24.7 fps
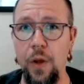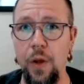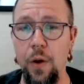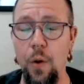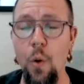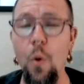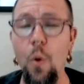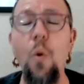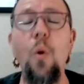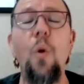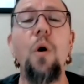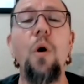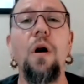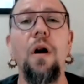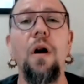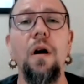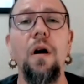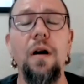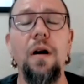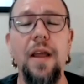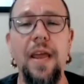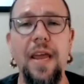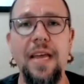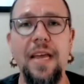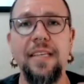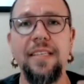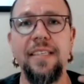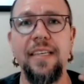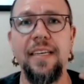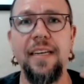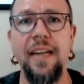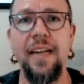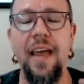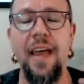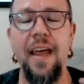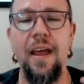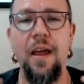Or is
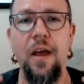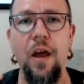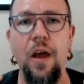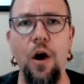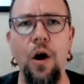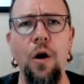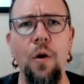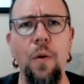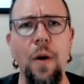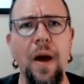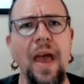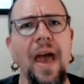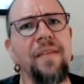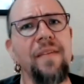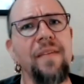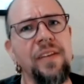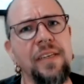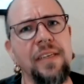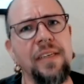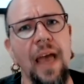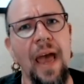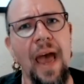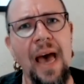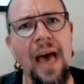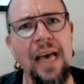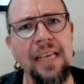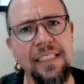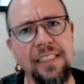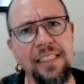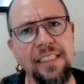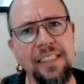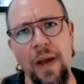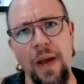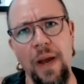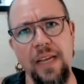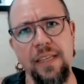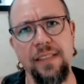it a, oh, I haven't
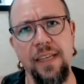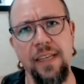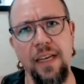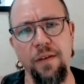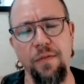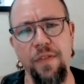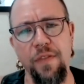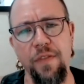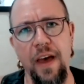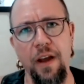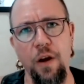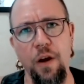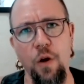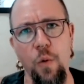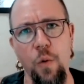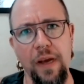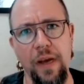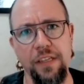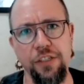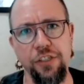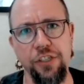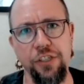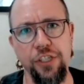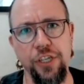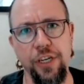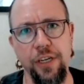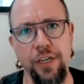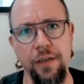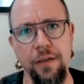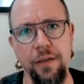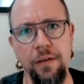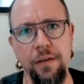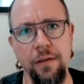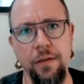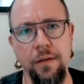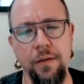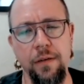asked myself that
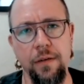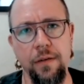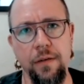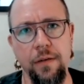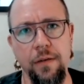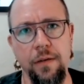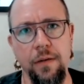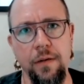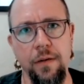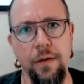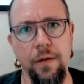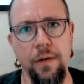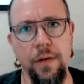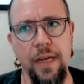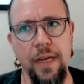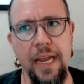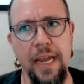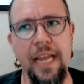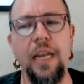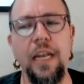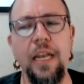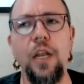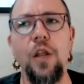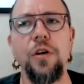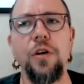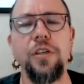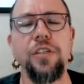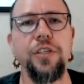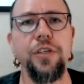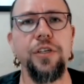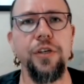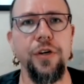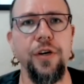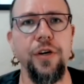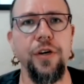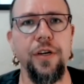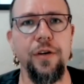question? It looks
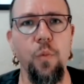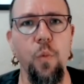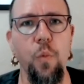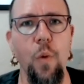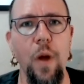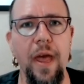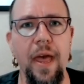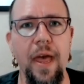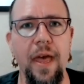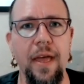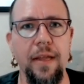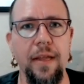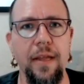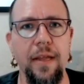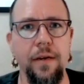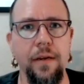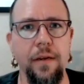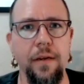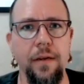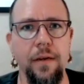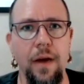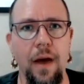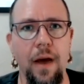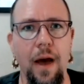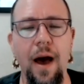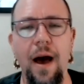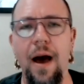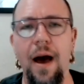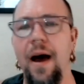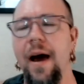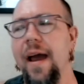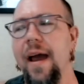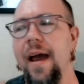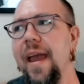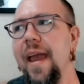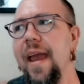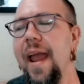good when
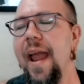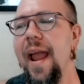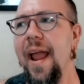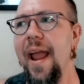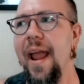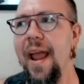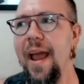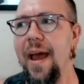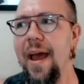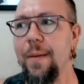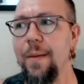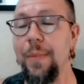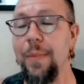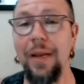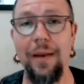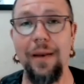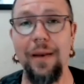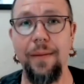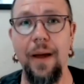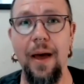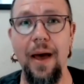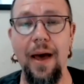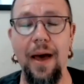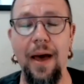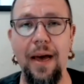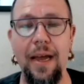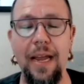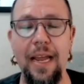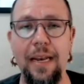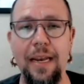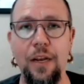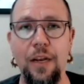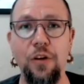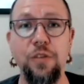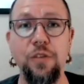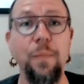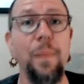I am, uh, it
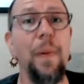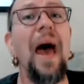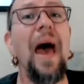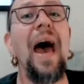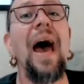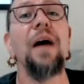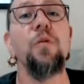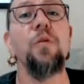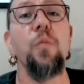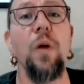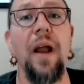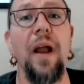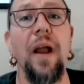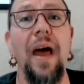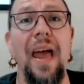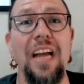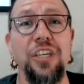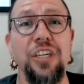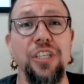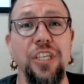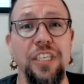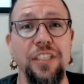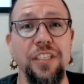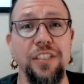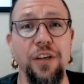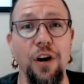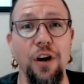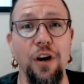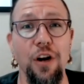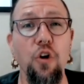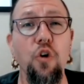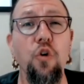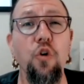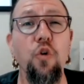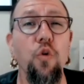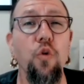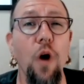looks bad when I actually start
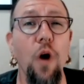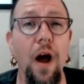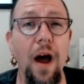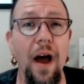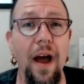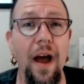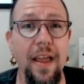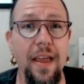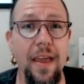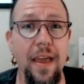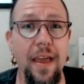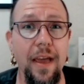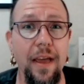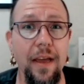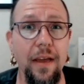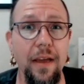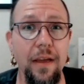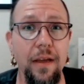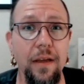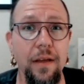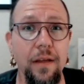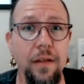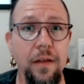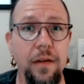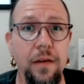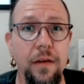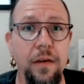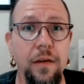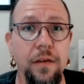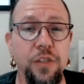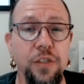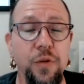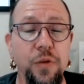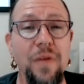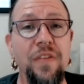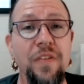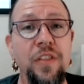crying
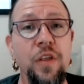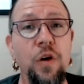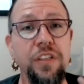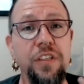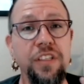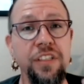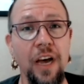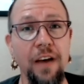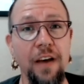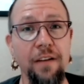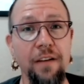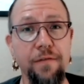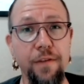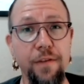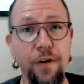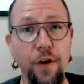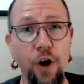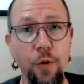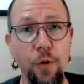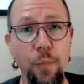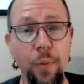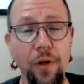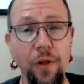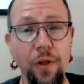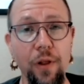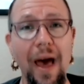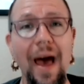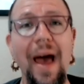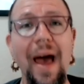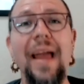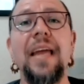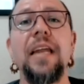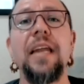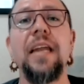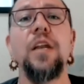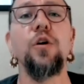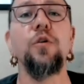so even though it's not verbal, I
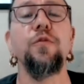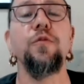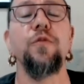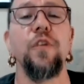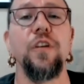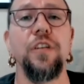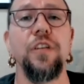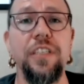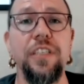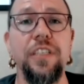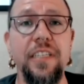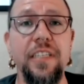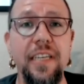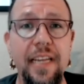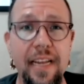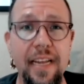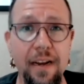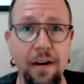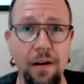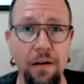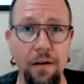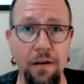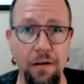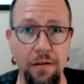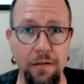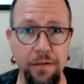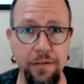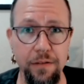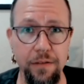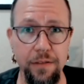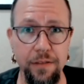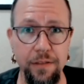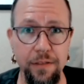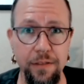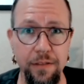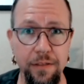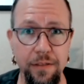can look for
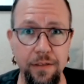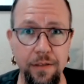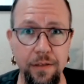tears.